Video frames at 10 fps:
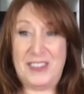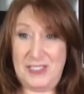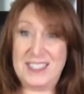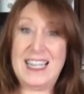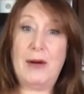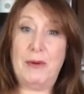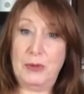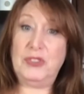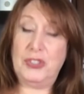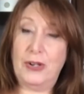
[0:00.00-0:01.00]
there's sourdough
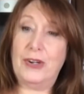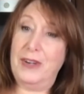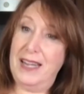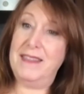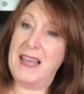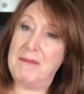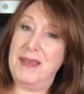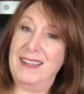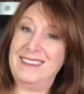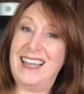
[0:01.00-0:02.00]
starter in that mix.